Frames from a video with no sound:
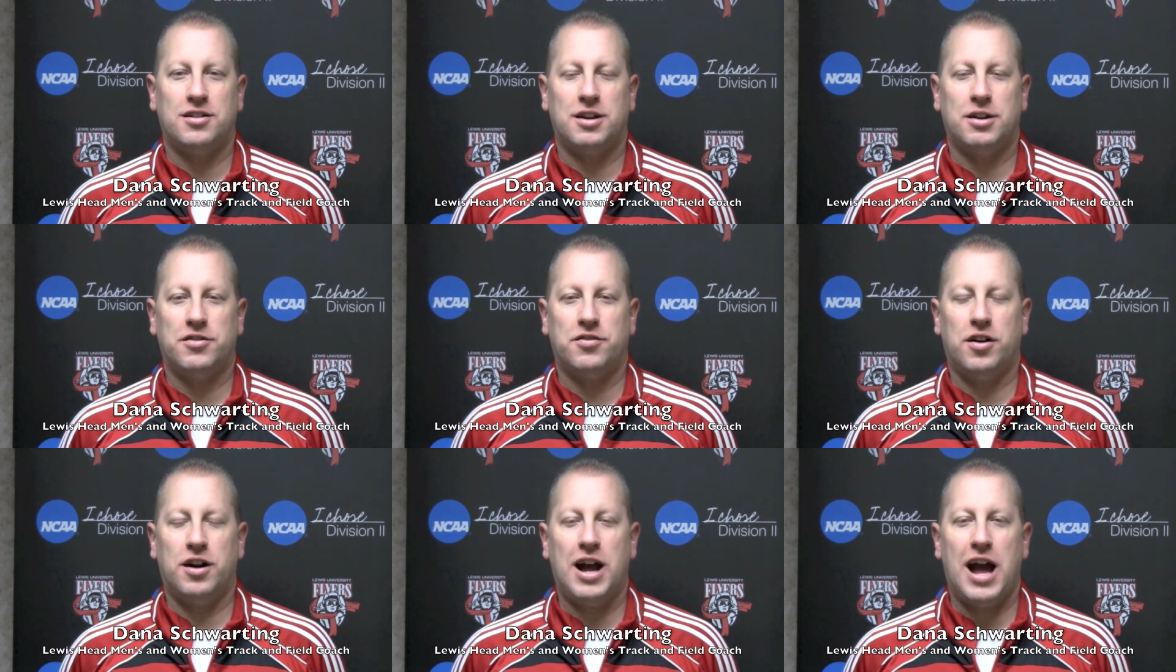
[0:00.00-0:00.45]
So I
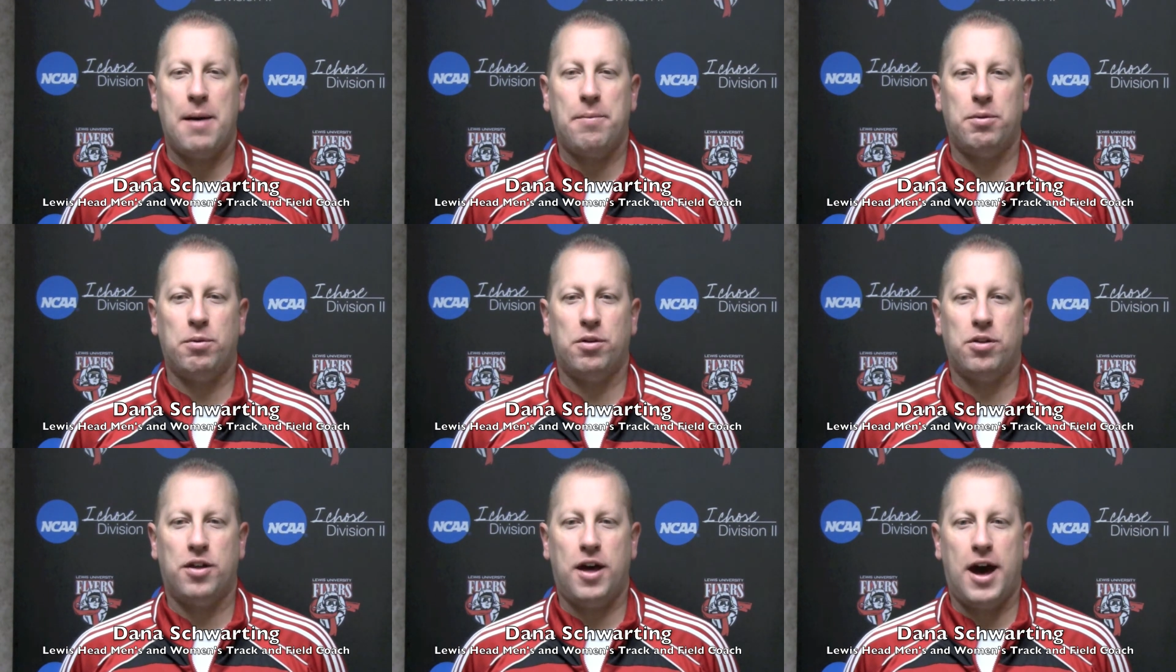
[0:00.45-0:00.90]
was very
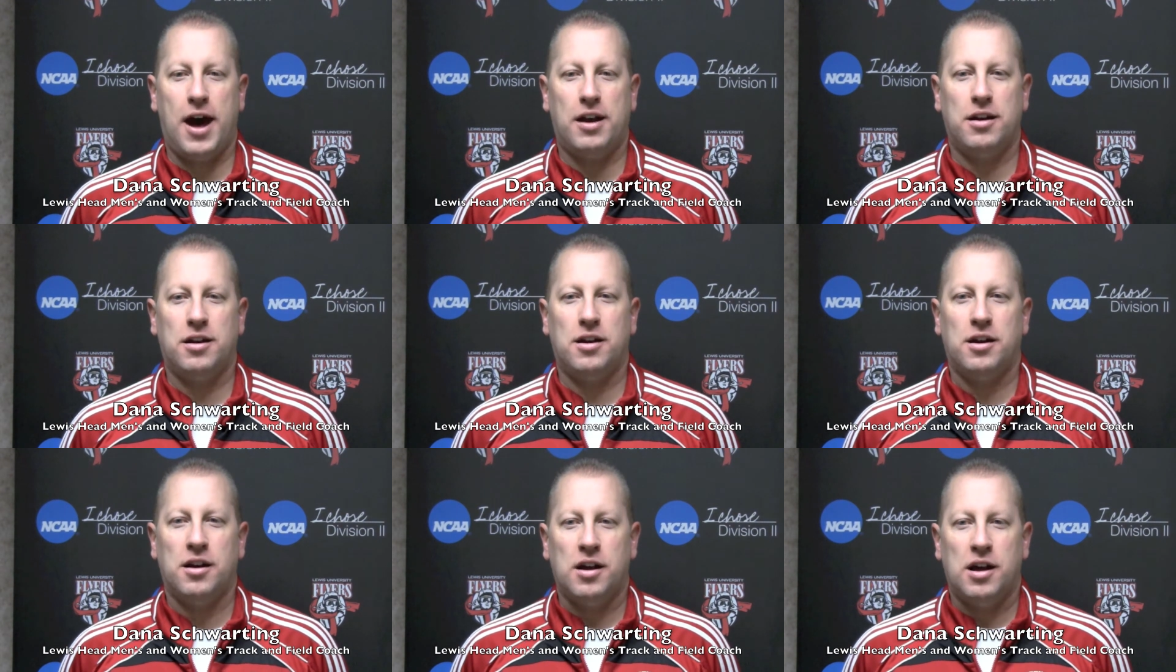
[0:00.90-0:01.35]
happy with that.
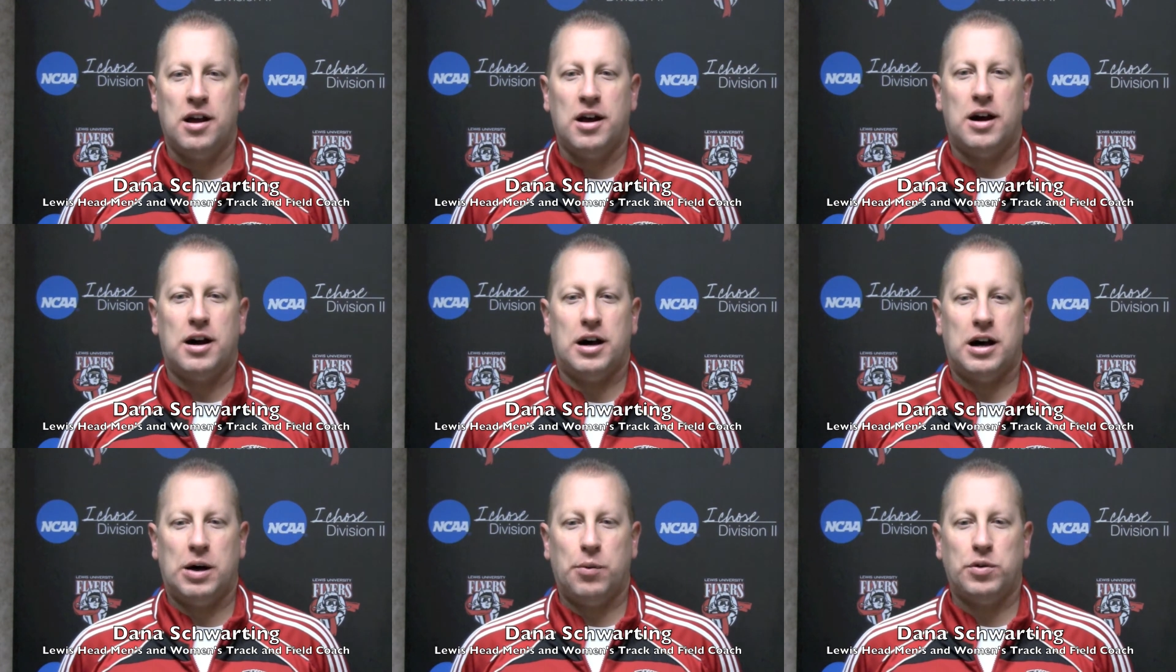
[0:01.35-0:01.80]

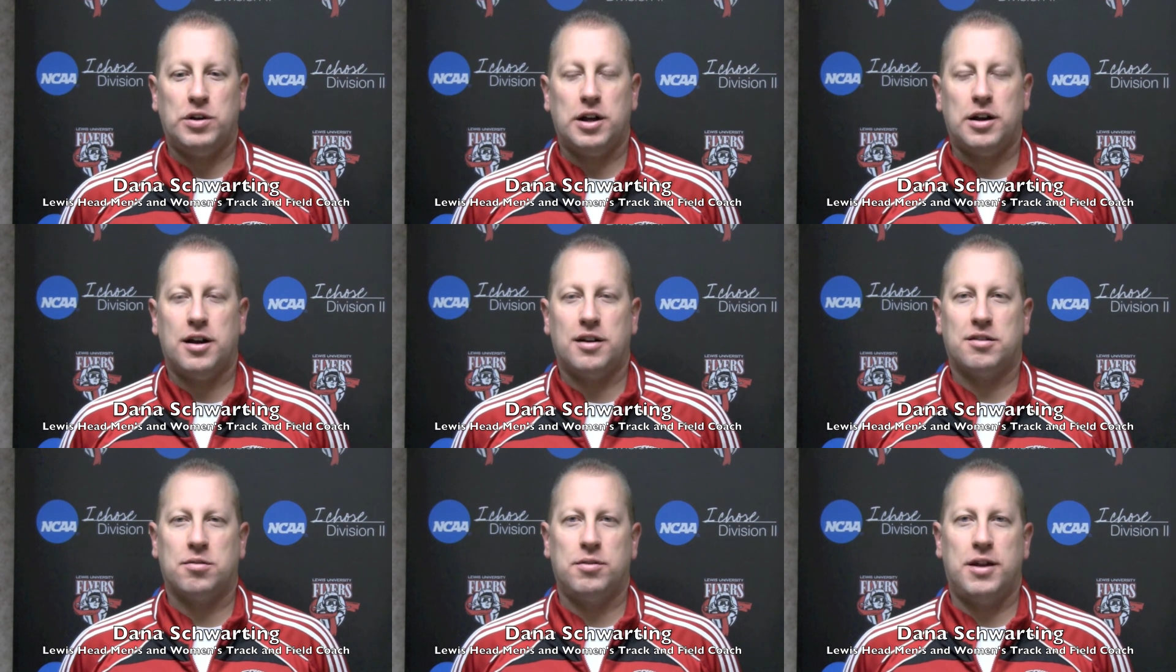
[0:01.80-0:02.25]
We
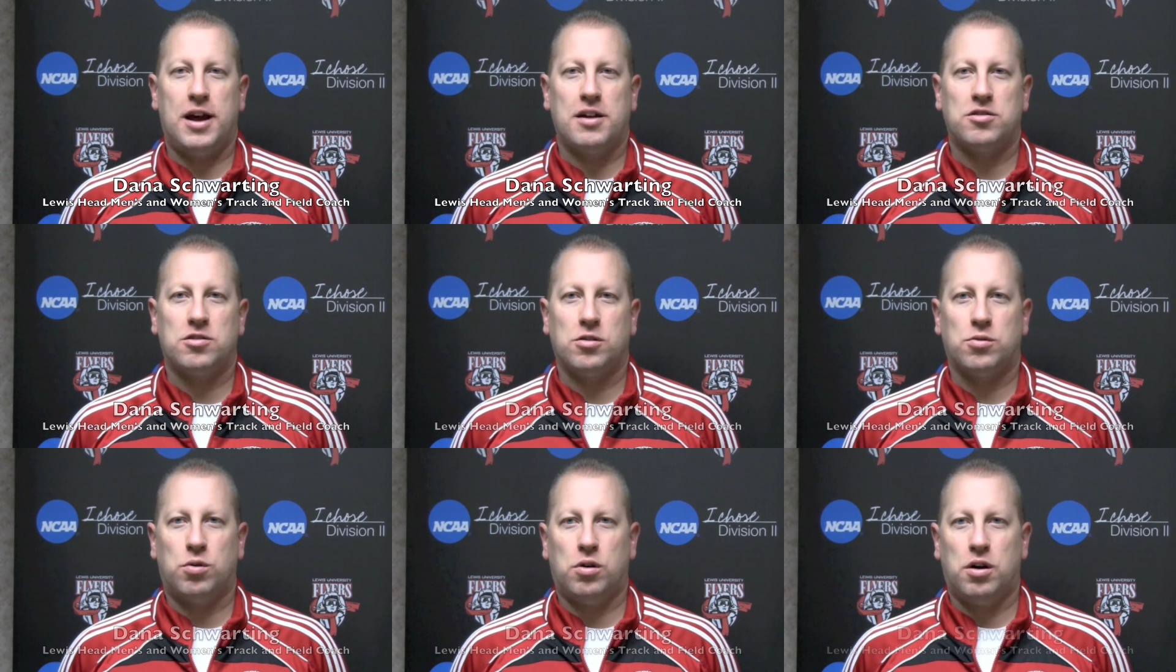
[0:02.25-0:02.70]
did get some
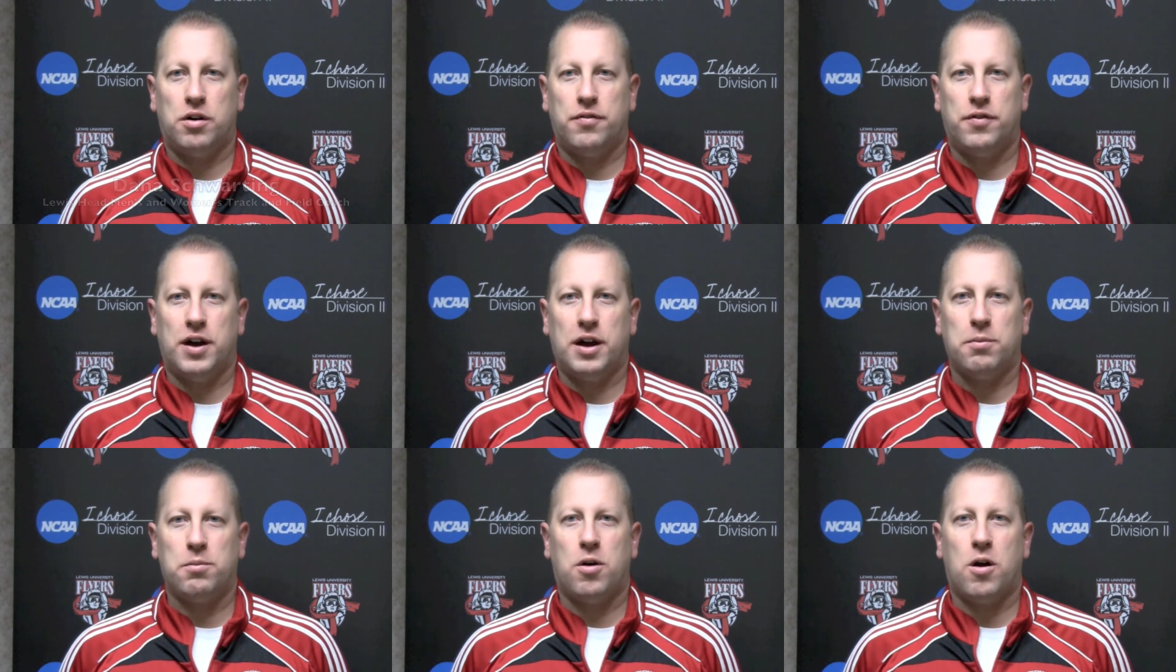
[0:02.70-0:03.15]
national
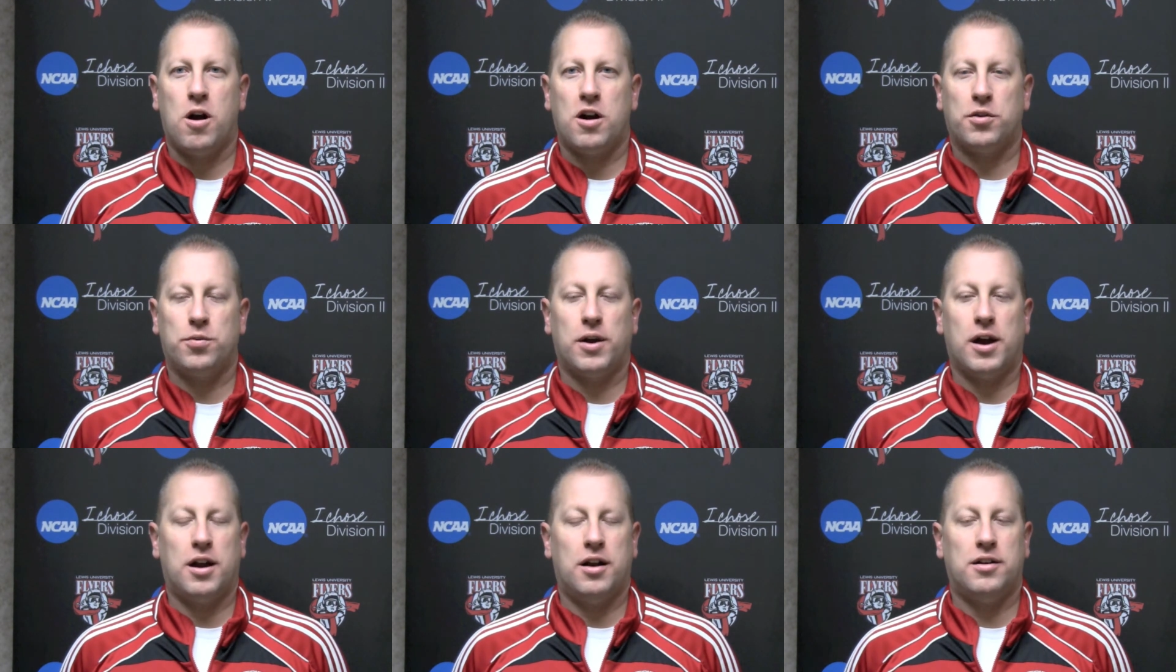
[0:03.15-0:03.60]
qualifying
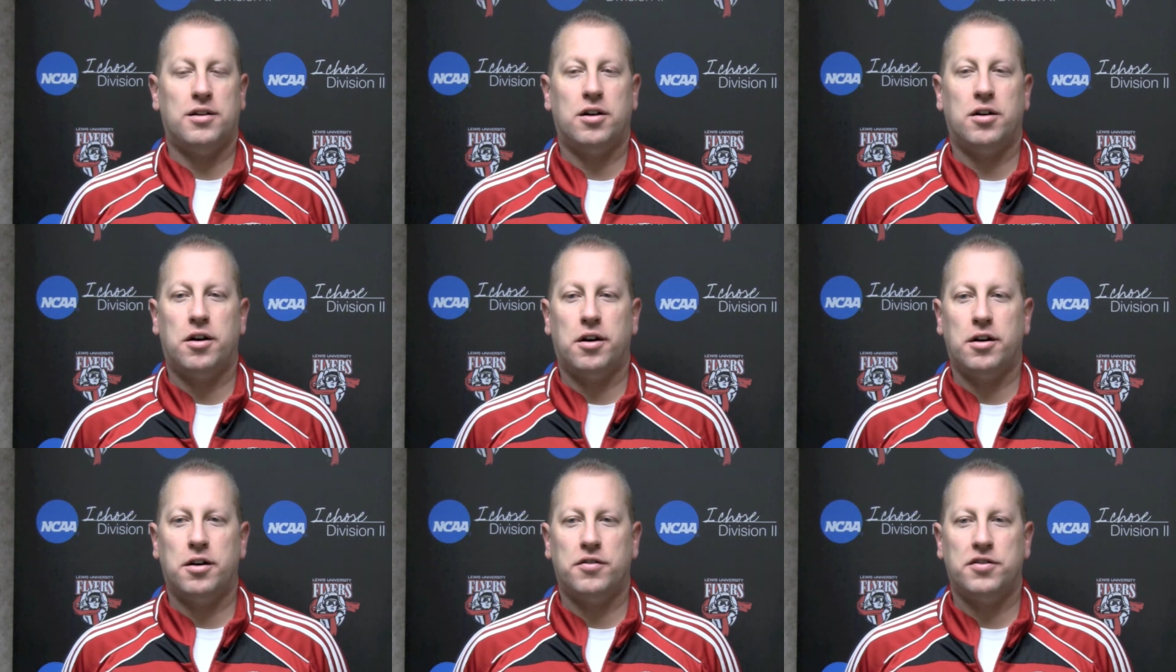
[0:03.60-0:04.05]
marks. We had a
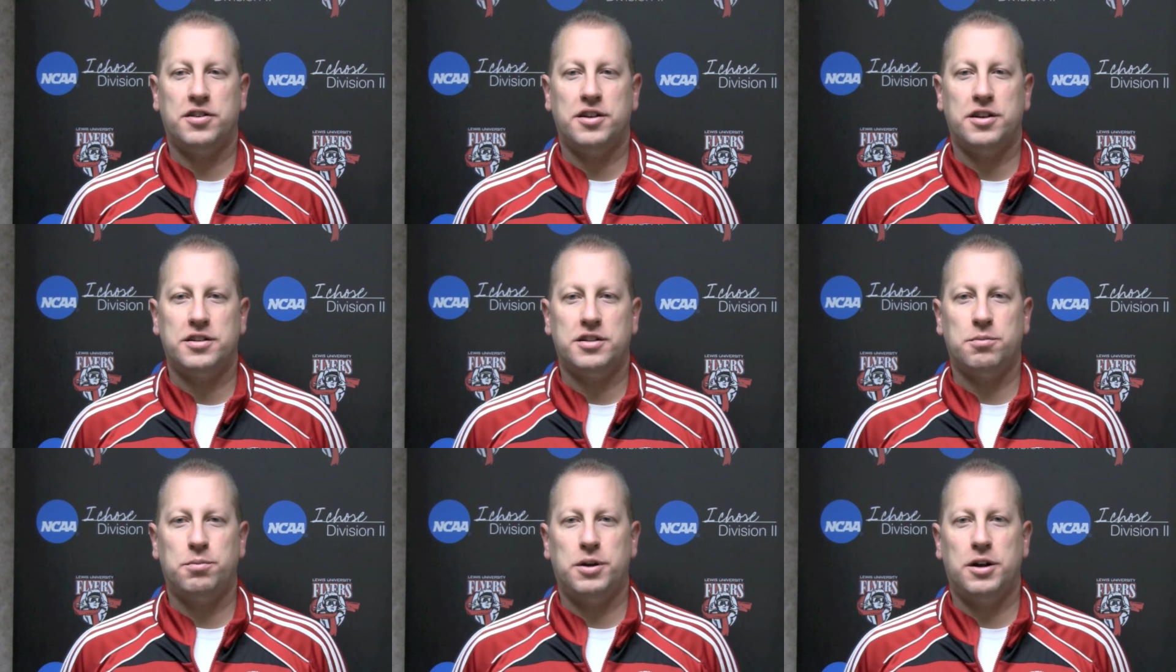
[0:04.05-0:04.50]
ton of
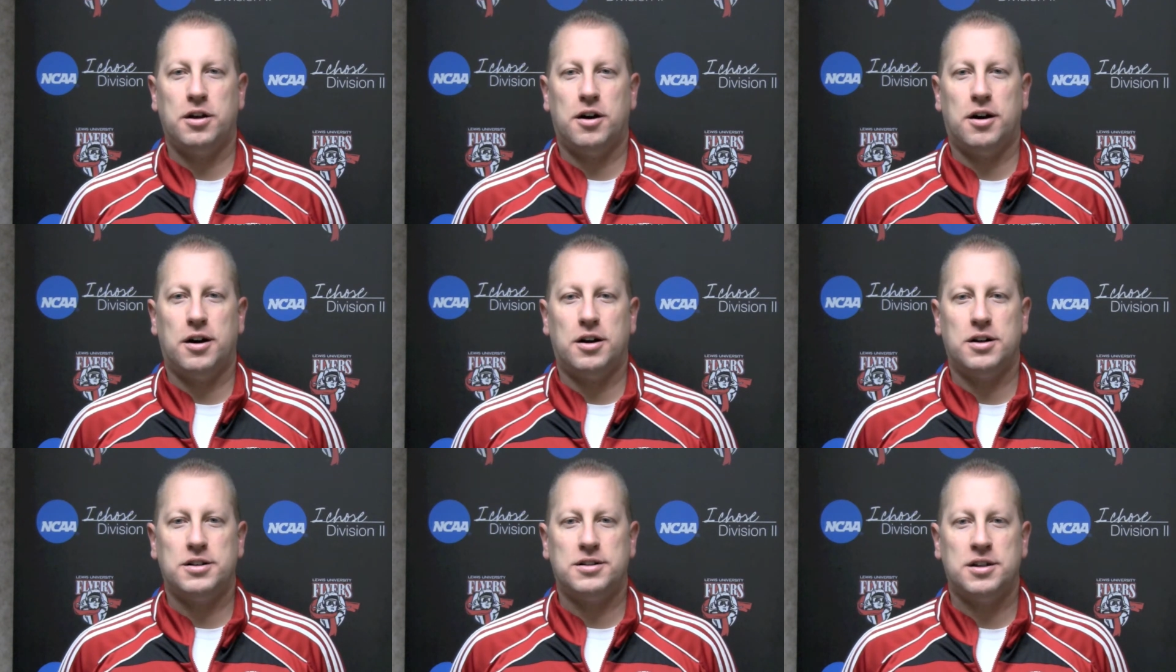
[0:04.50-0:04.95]
season
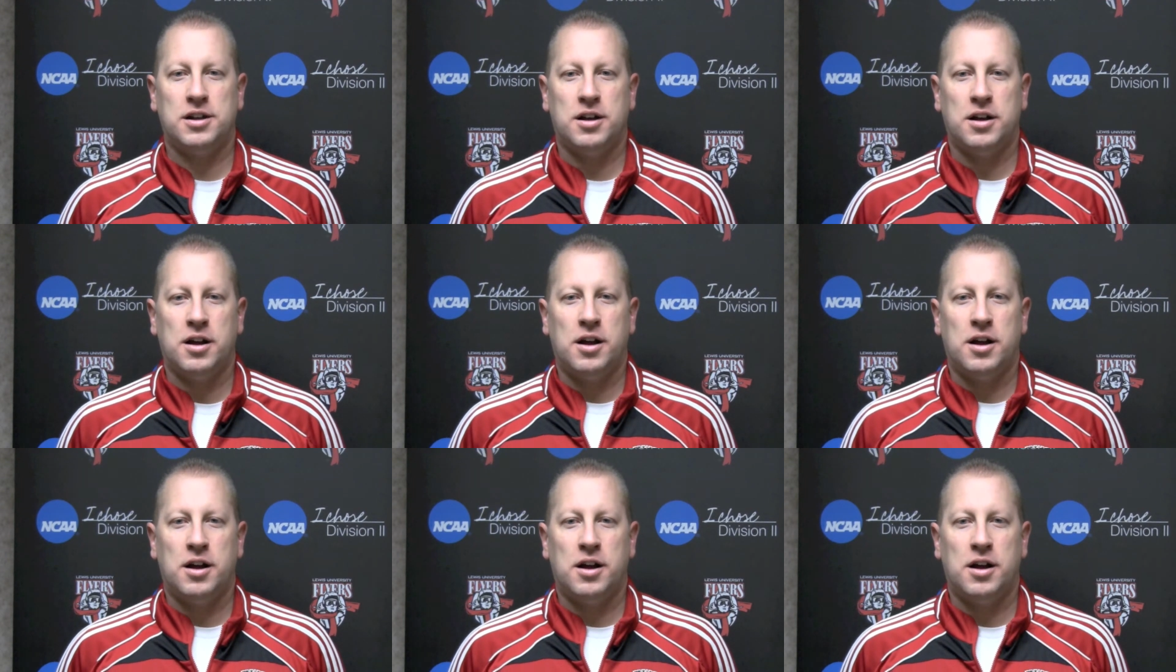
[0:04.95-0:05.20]
PRs.